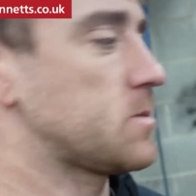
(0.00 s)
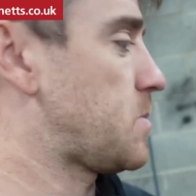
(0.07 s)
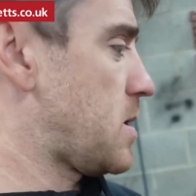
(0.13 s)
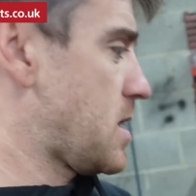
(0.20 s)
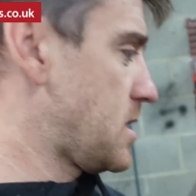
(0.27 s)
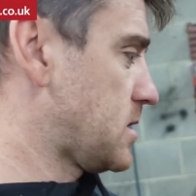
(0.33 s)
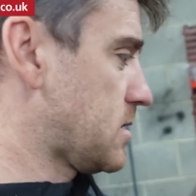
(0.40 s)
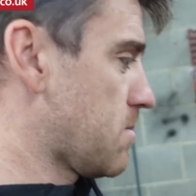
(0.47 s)

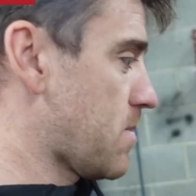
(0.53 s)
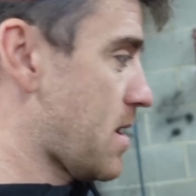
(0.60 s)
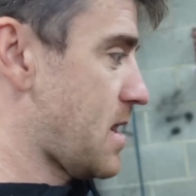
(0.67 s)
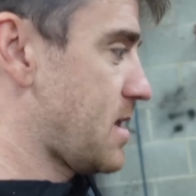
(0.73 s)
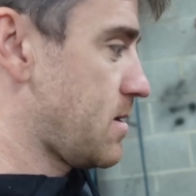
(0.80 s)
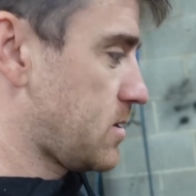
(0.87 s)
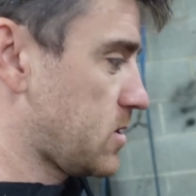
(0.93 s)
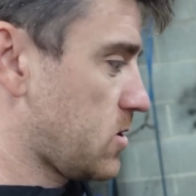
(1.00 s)
Bs and
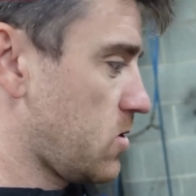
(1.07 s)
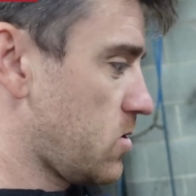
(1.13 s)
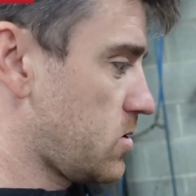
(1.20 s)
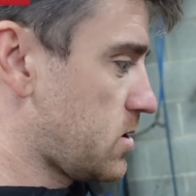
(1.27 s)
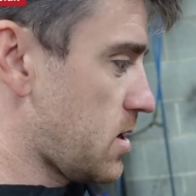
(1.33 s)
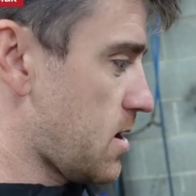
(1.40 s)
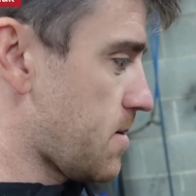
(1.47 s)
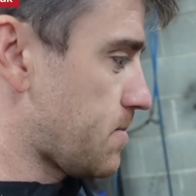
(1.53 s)
Bennett's
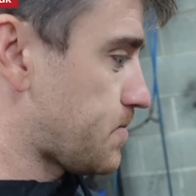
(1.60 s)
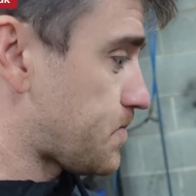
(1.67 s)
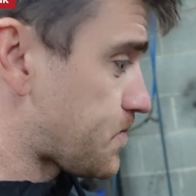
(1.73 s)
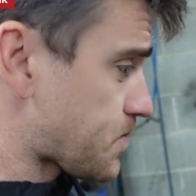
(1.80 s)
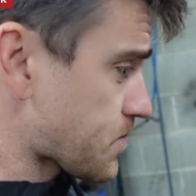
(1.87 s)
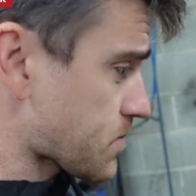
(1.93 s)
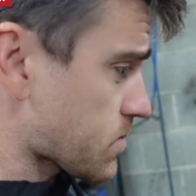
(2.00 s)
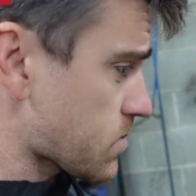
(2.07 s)
could
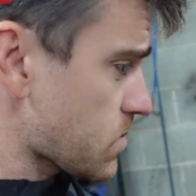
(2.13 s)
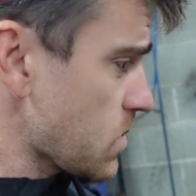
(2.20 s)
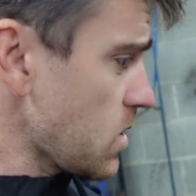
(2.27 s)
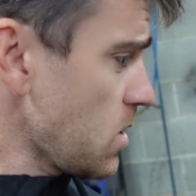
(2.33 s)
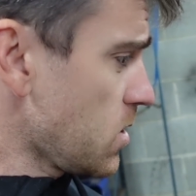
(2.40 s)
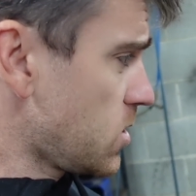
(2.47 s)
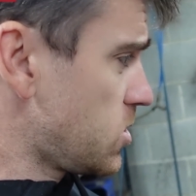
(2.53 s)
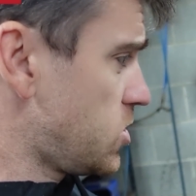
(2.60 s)

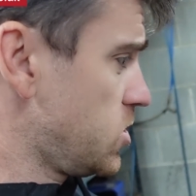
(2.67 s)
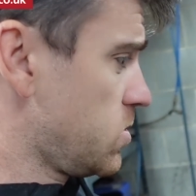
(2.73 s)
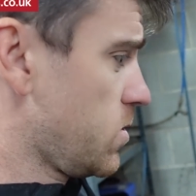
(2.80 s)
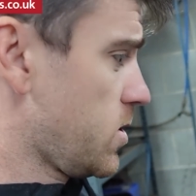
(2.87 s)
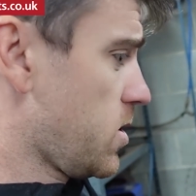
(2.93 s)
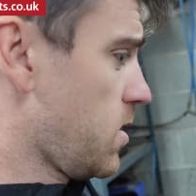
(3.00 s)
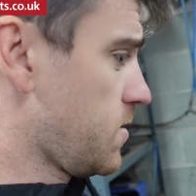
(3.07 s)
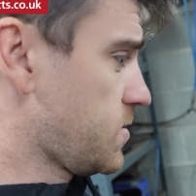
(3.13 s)
show
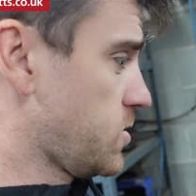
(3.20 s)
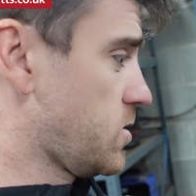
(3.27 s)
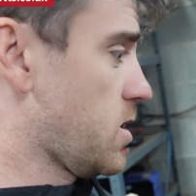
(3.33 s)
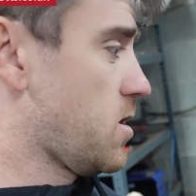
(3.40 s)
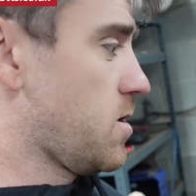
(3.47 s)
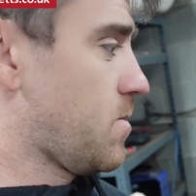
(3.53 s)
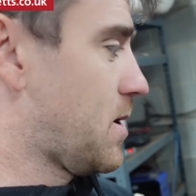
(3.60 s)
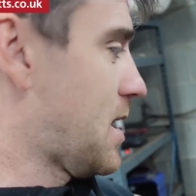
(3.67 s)
it off. So
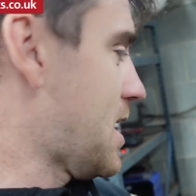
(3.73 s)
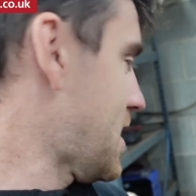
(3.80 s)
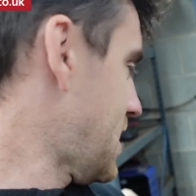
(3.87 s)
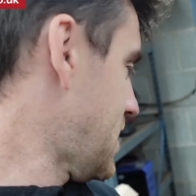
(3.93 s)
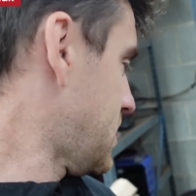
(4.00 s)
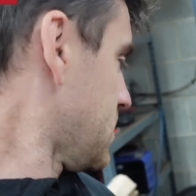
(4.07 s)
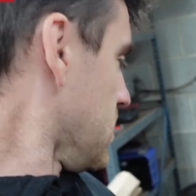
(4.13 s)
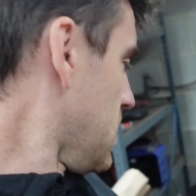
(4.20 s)
now the plan
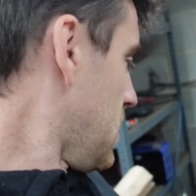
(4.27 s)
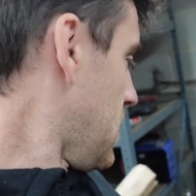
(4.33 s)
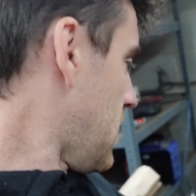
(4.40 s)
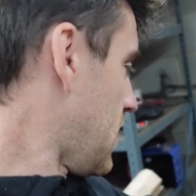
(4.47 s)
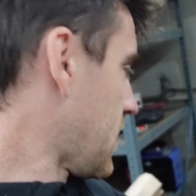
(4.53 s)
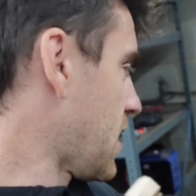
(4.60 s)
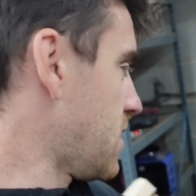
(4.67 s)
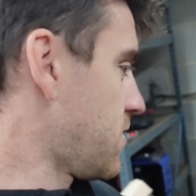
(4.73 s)
is
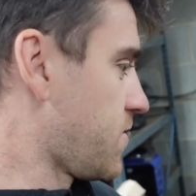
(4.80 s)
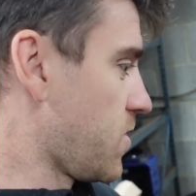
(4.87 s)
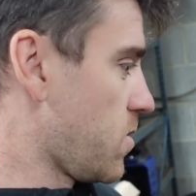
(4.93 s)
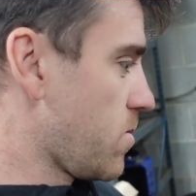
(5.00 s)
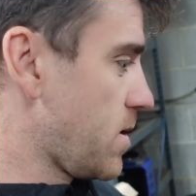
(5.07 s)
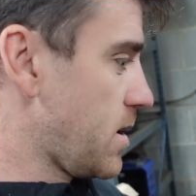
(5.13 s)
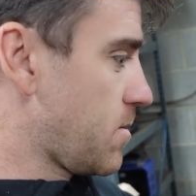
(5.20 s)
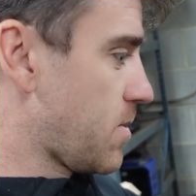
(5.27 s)
I'll get the
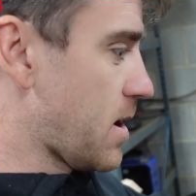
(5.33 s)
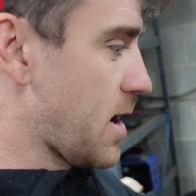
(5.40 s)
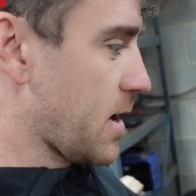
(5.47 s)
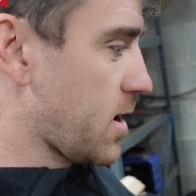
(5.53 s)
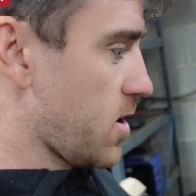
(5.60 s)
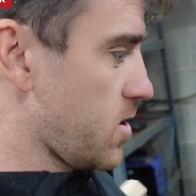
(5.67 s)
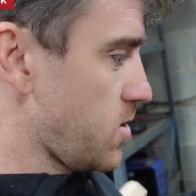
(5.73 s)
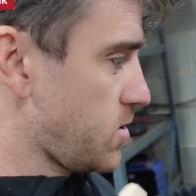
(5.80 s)
front wheel
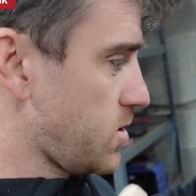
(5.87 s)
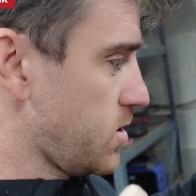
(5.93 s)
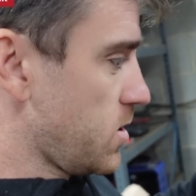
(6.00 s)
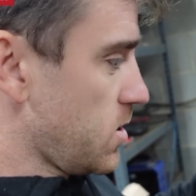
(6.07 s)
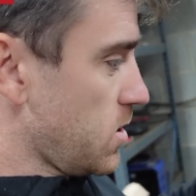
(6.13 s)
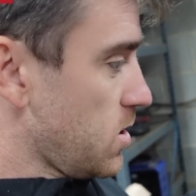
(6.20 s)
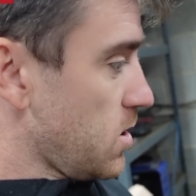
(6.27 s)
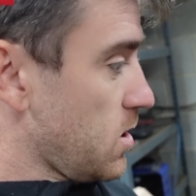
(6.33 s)
back out,
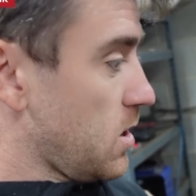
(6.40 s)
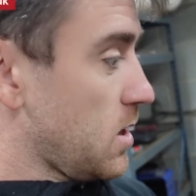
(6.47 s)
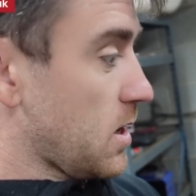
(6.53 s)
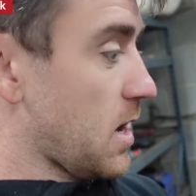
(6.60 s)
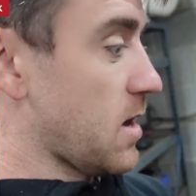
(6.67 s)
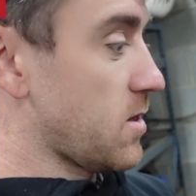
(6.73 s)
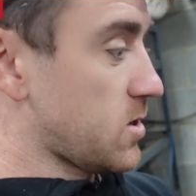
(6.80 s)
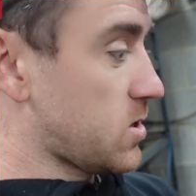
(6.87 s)

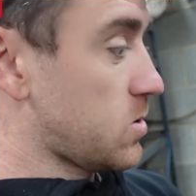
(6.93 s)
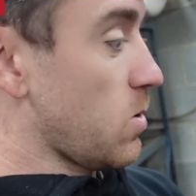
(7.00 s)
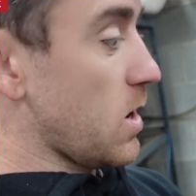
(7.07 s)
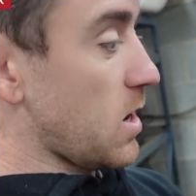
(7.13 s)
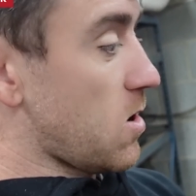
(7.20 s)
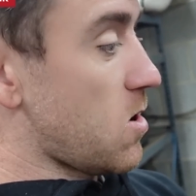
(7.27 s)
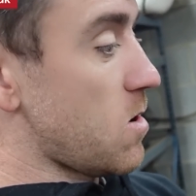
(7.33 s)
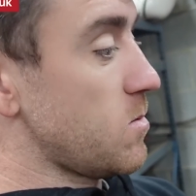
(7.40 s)
get the
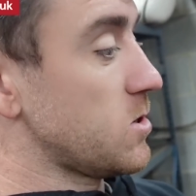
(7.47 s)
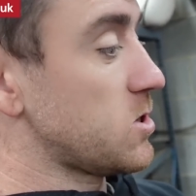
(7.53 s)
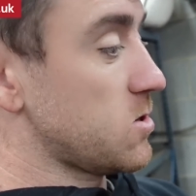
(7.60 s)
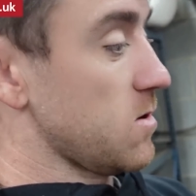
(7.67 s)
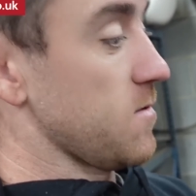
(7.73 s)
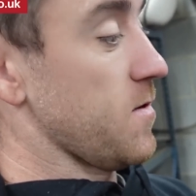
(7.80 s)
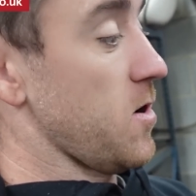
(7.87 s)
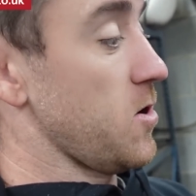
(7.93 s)
swing arm and
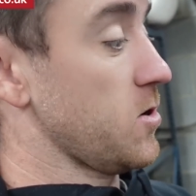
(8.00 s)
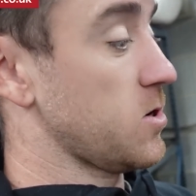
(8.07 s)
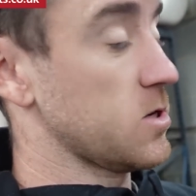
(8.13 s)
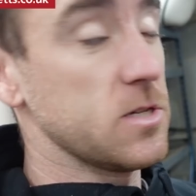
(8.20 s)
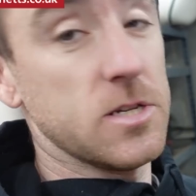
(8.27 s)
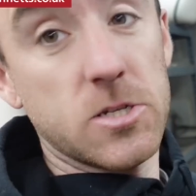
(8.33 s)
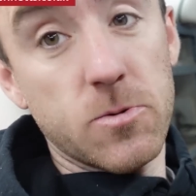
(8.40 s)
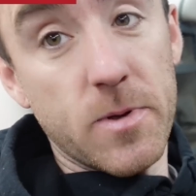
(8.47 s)
stuff out,
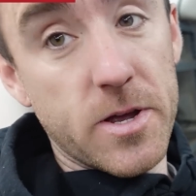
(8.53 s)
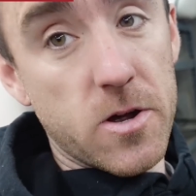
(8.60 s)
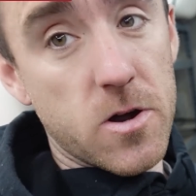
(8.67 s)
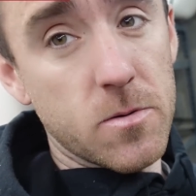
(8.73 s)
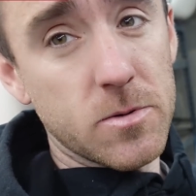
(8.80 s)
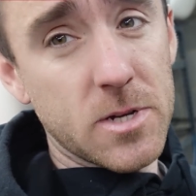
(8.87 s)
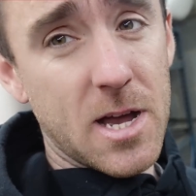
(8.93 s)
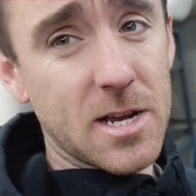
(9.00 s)
because this swing
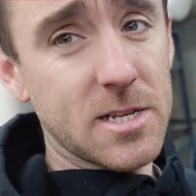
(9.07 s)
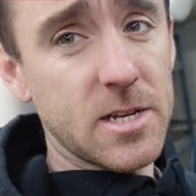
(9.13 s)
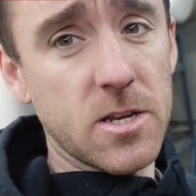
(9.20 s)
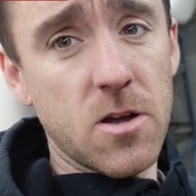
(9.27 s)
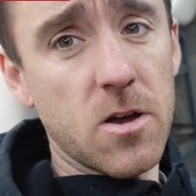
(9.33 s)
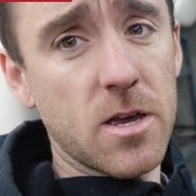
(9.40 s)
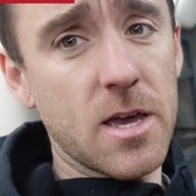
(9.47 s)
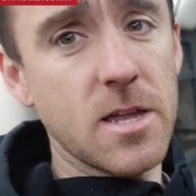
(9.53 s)
arm's actually
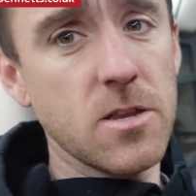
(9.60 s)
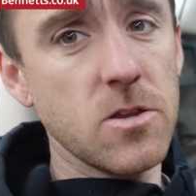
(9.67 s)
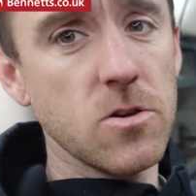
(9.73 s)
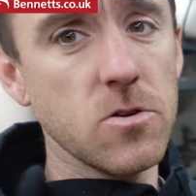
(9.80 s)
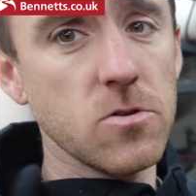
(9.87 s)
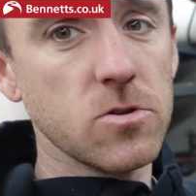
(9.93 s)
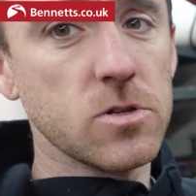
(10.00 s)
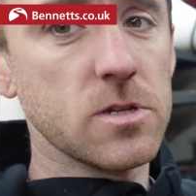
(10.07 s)
not getting
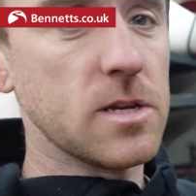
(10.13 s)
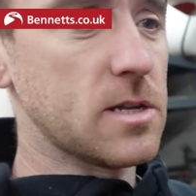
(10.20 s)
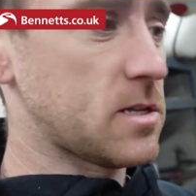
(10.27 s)
used.